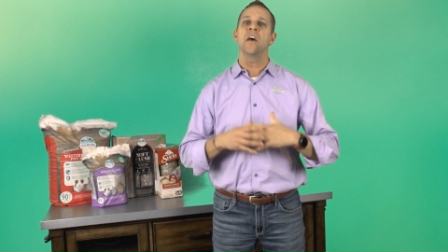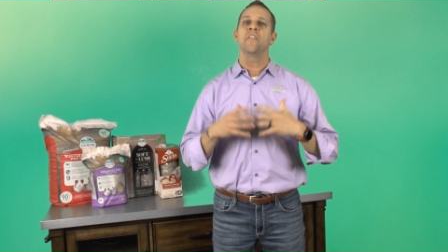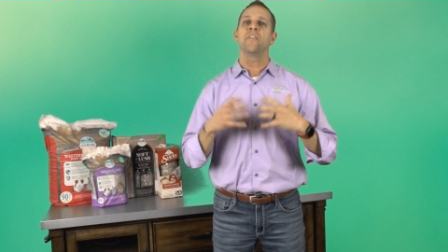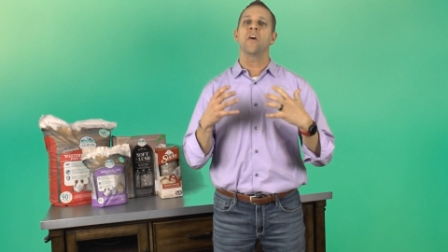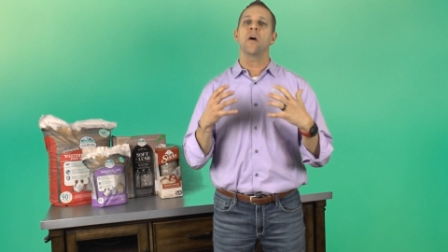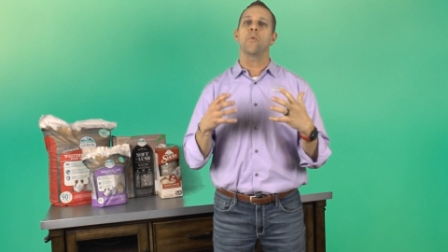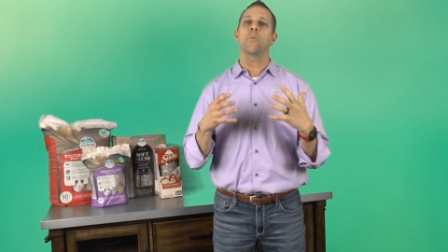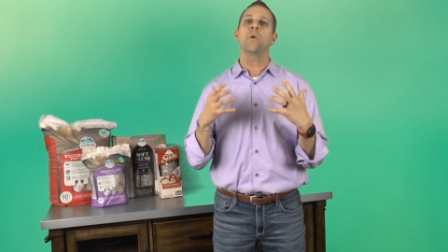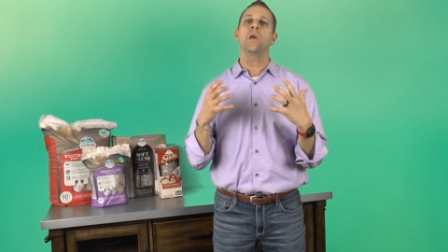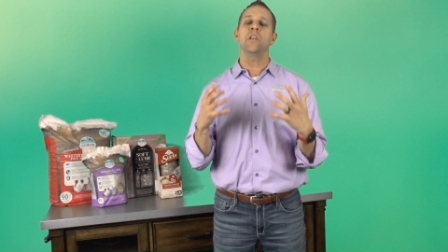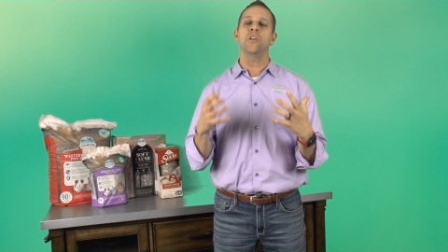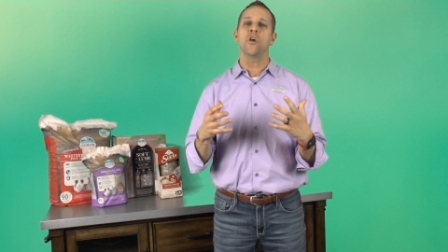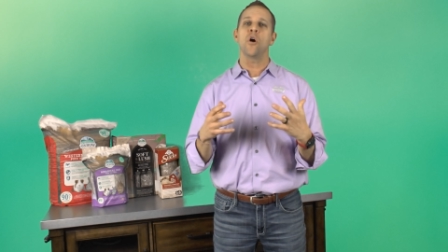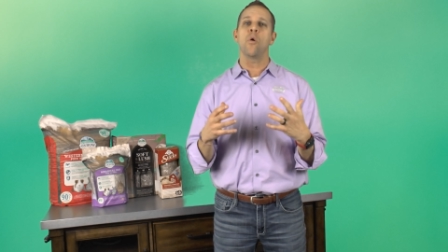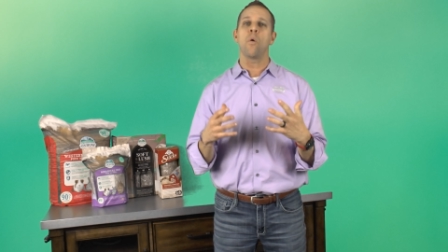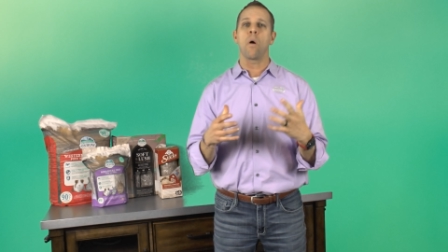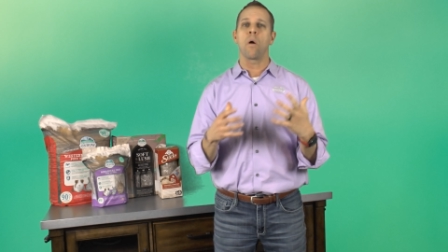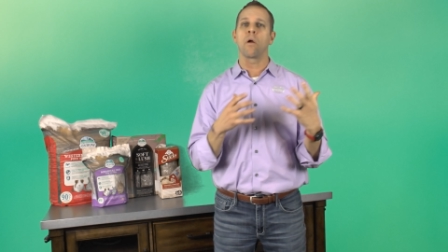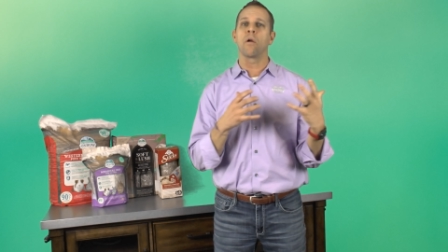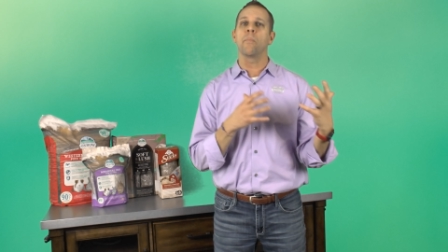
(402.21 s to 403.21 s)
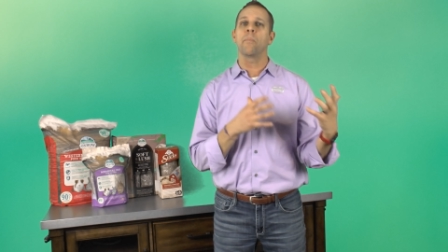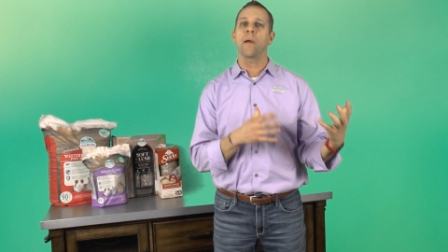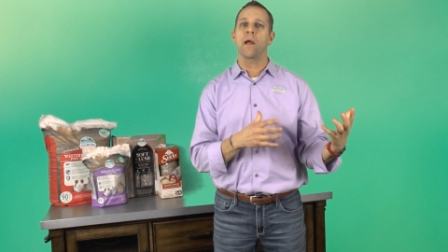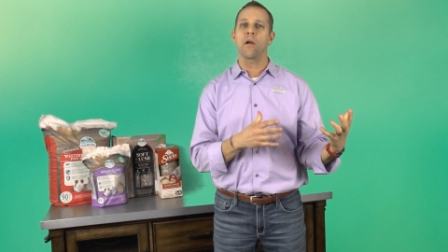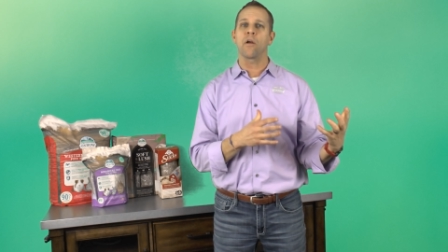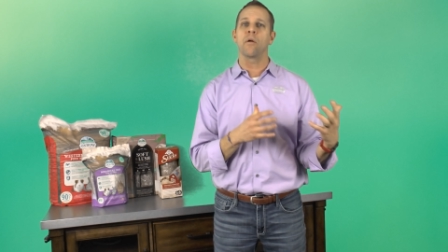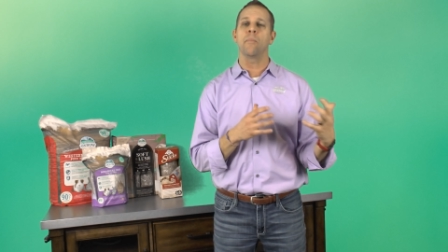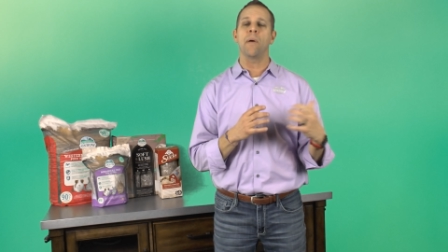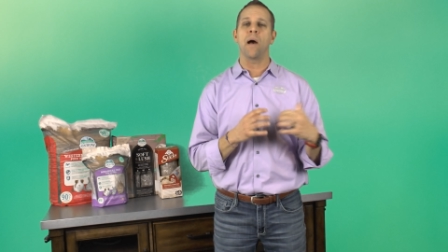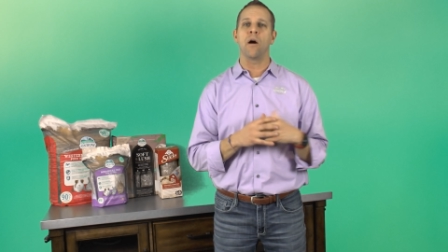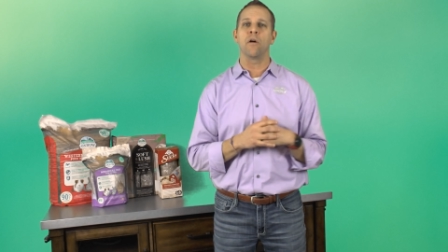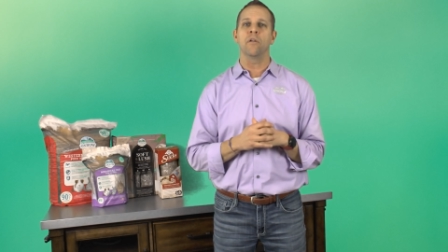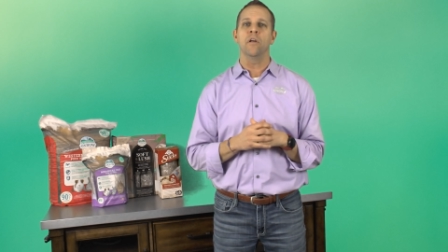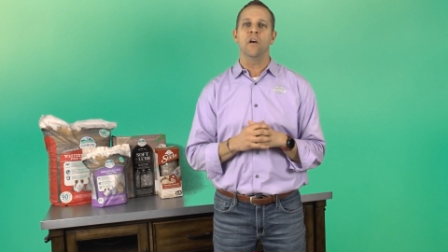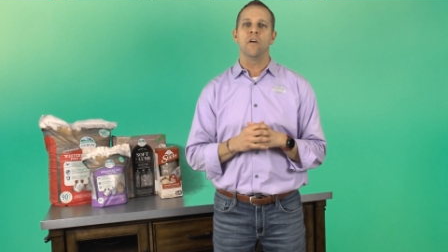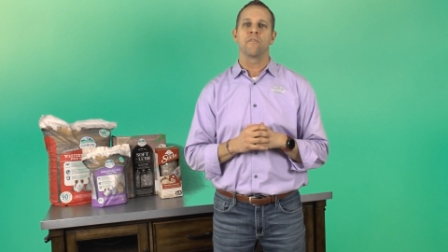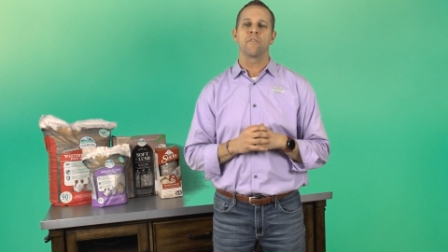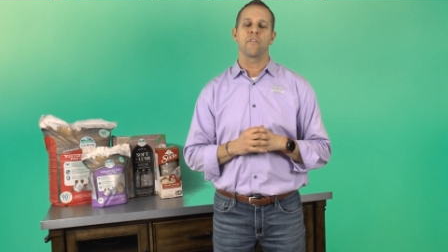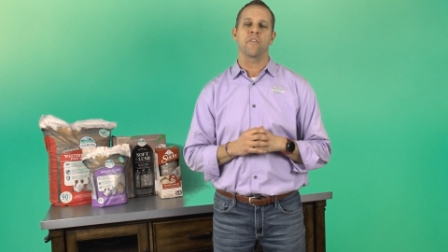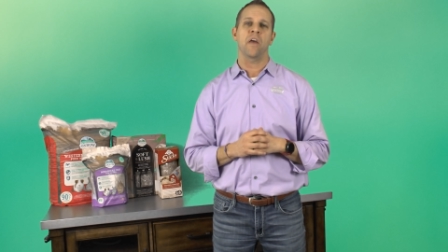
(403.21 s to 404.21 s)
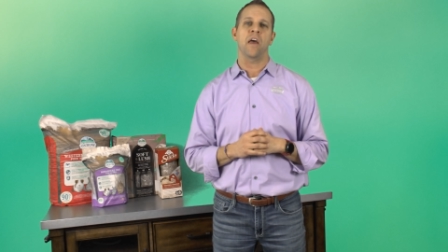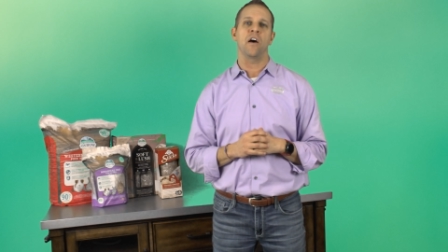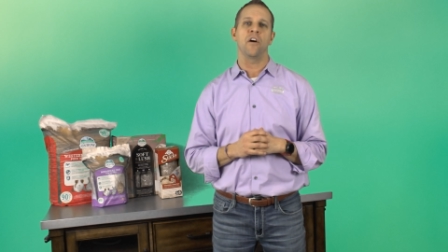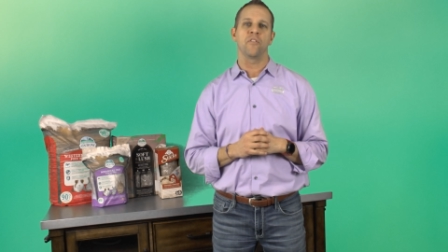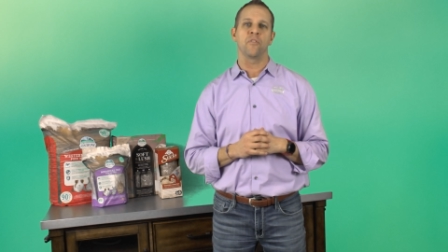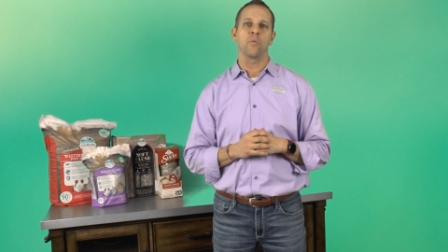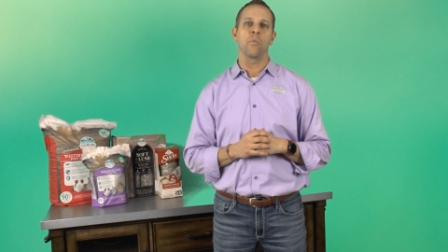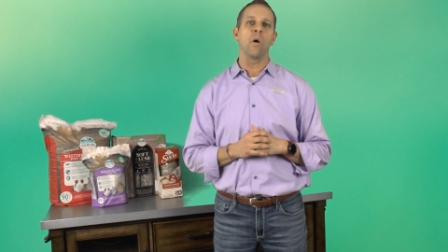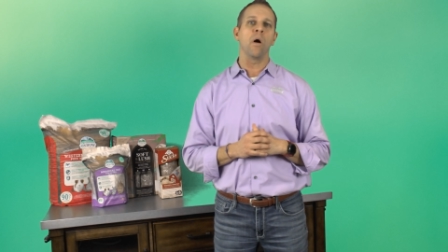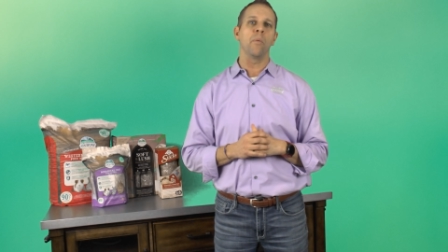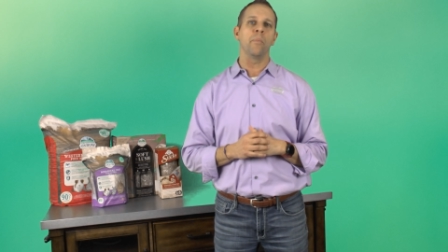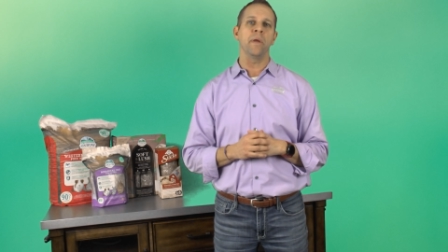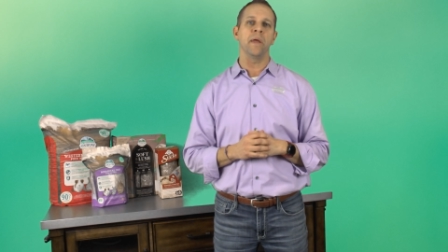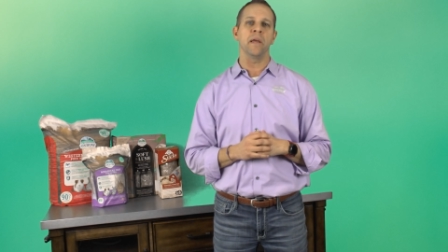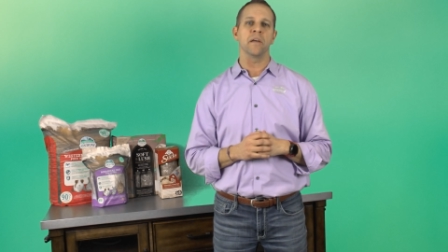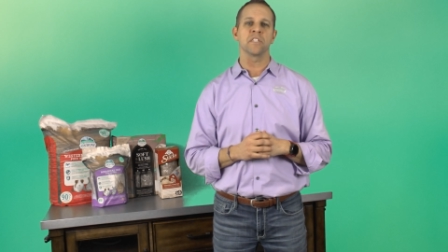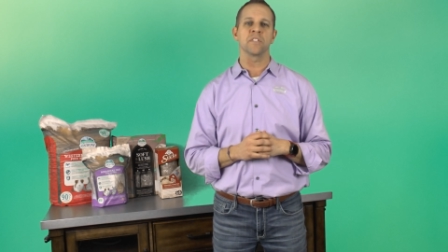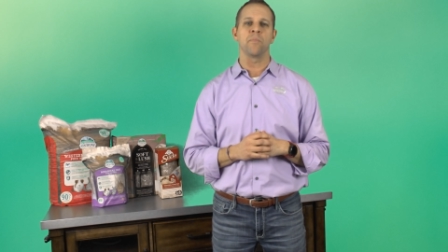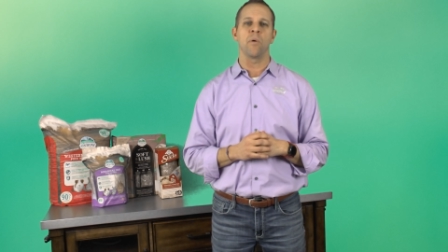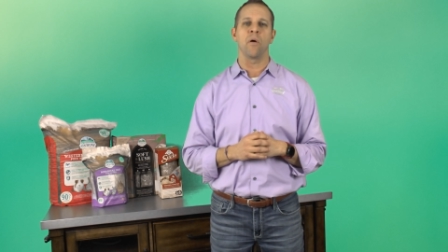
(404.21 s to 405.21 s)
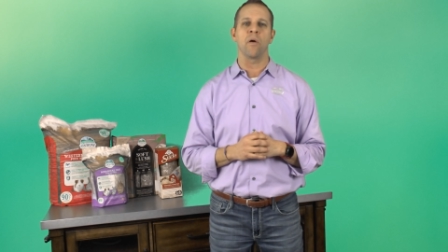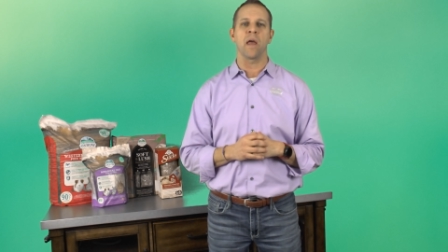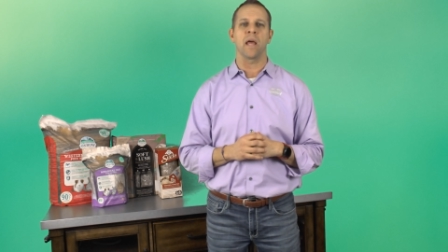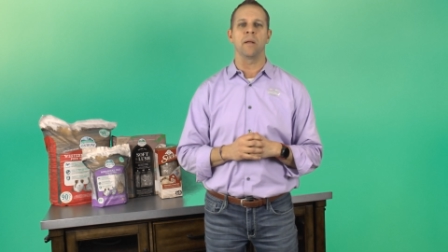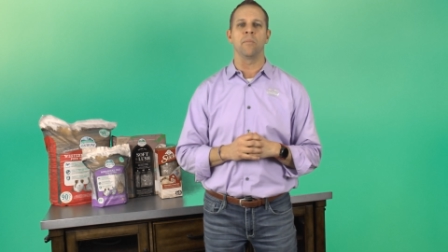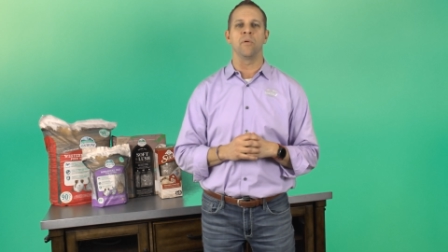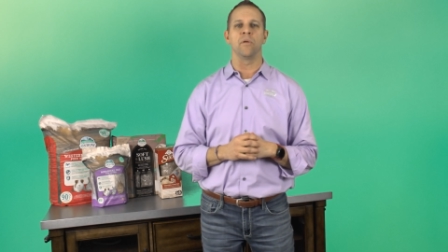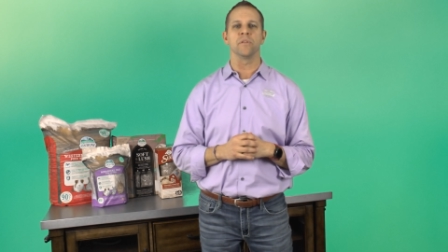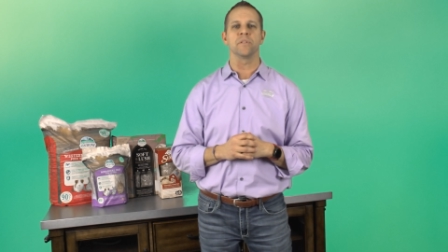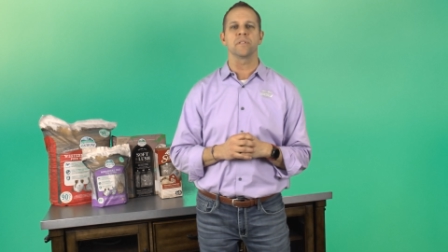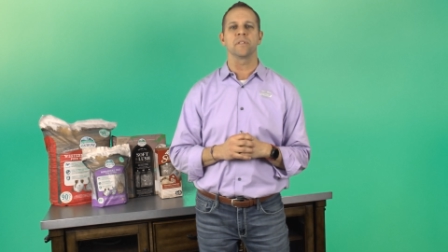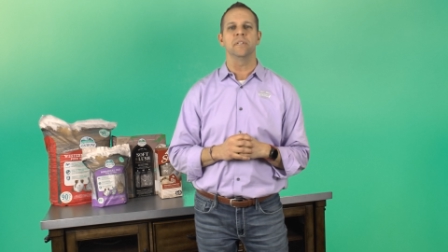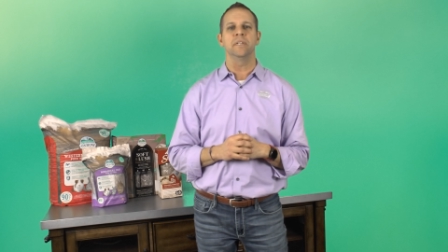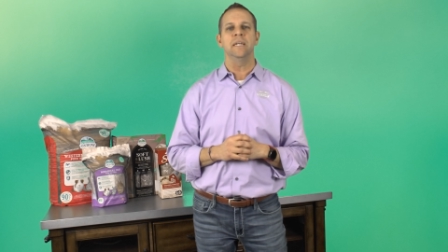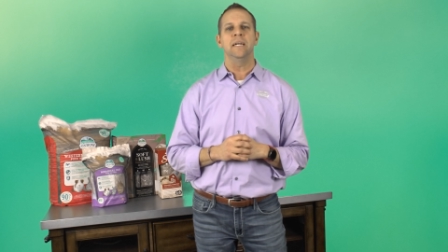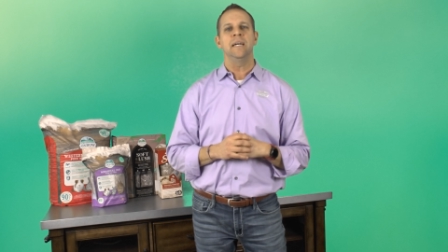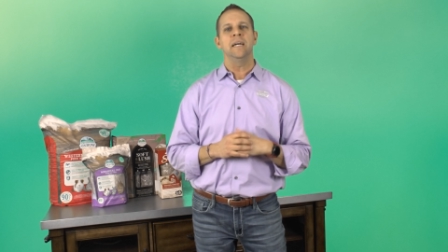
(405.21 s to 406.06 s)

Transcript: that we know are paramount for the health and well-being of small animals.